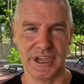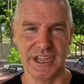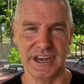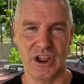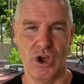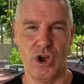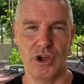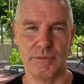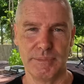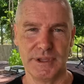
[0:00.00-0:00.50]

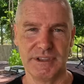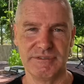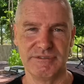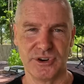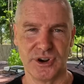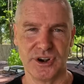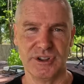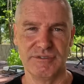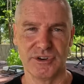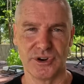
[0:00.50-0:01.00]
that. I'd be
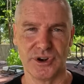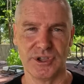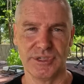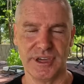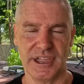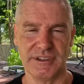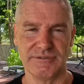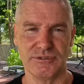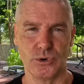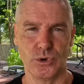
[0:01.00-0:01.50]
very, very
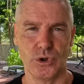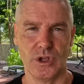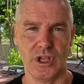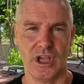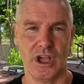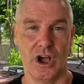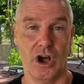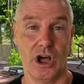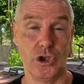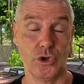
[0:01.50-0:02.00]
thankful.
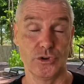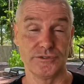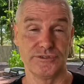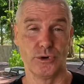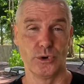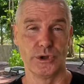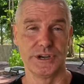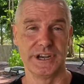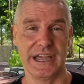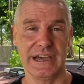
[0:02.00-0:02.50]
I look
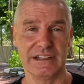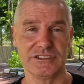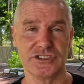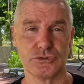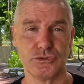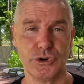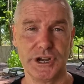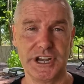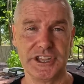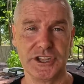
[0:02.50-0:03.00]
forward now
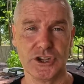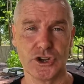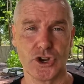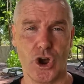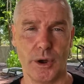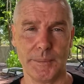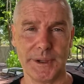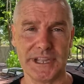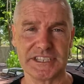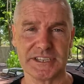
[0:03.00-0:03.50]
to reading your
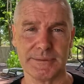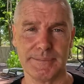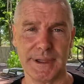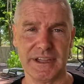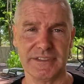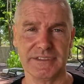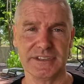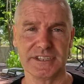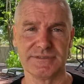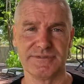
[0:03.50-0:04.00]
comments
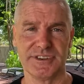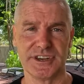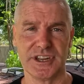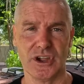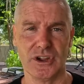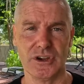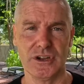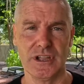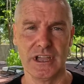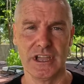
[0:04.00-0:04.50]
about this
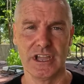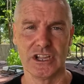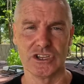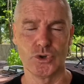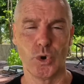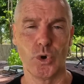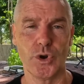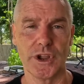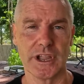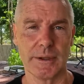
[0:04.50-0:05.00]
video,
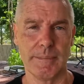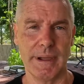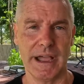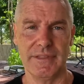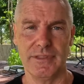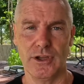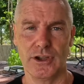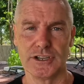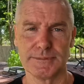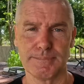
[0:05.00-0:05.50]
talking
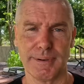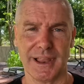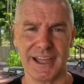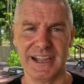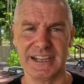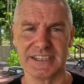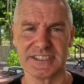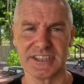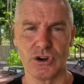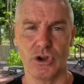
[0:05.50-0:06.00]
about those
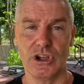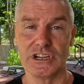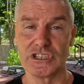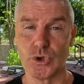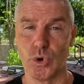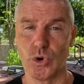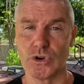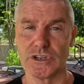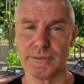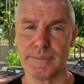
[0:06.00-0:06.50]
players that I
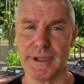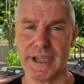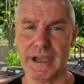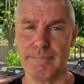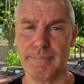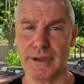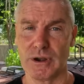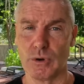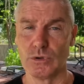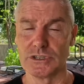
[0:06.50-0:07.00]
talked
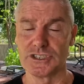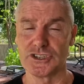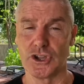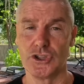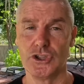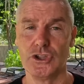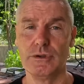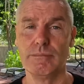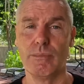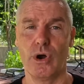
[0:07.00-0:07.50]
about, but also
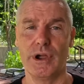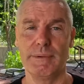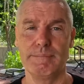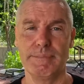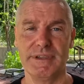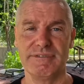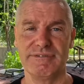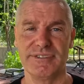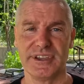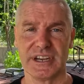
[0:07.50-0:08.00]
you might
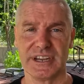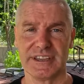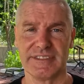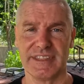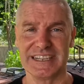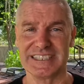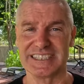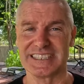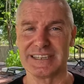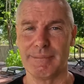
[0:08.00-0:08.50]
be
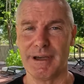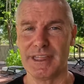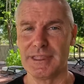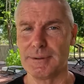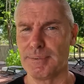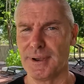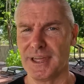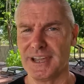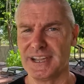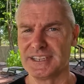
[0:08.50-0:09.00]
feeling that some
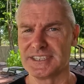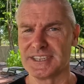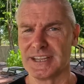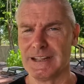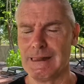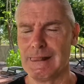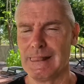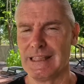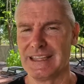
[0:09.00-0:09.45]
other players